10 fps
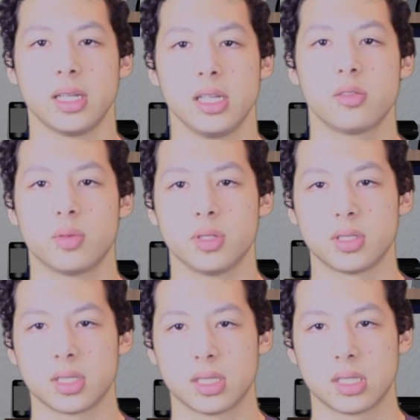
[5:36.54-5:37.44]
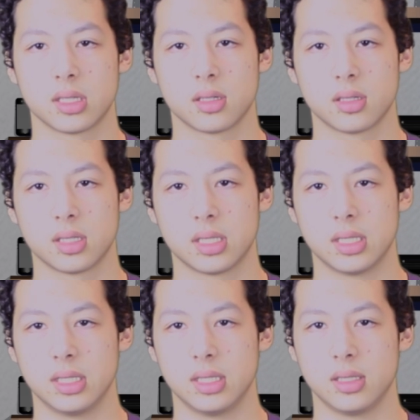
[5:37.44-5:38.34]
equals
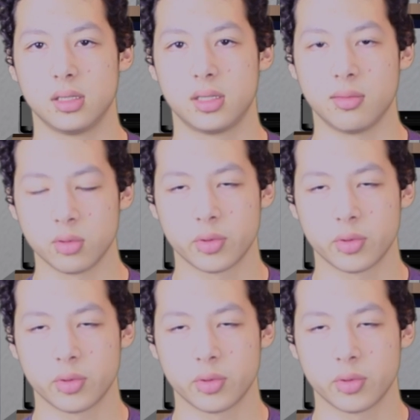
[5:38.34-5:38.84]
double